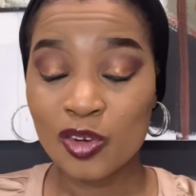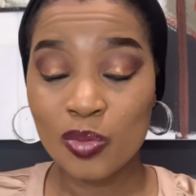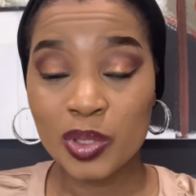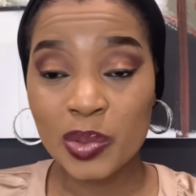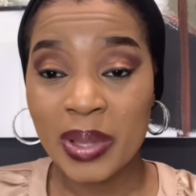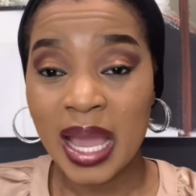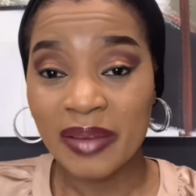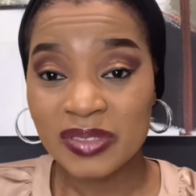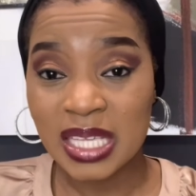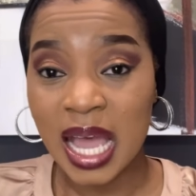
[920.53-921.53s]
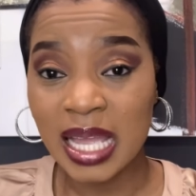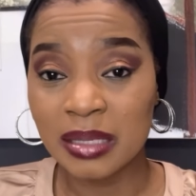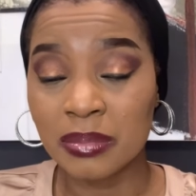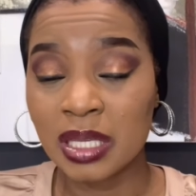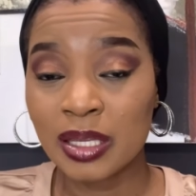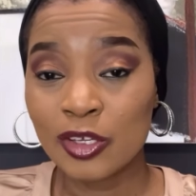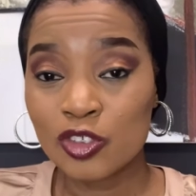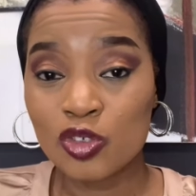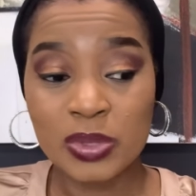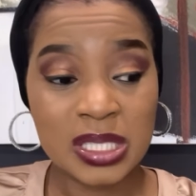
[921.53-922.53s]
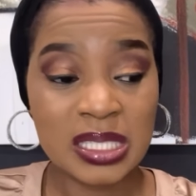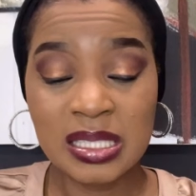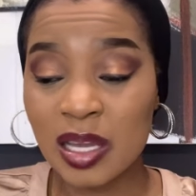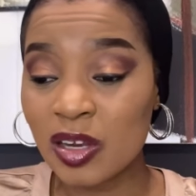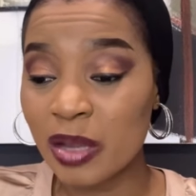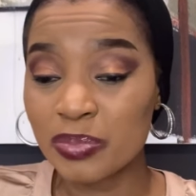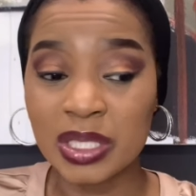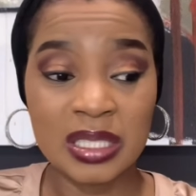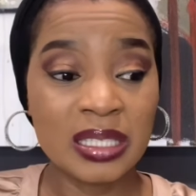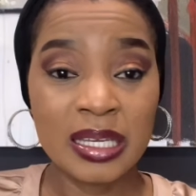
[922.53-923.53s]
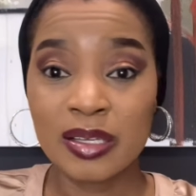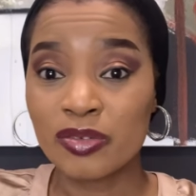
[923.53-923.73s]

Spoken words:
Nobody will have time to be sitting down and be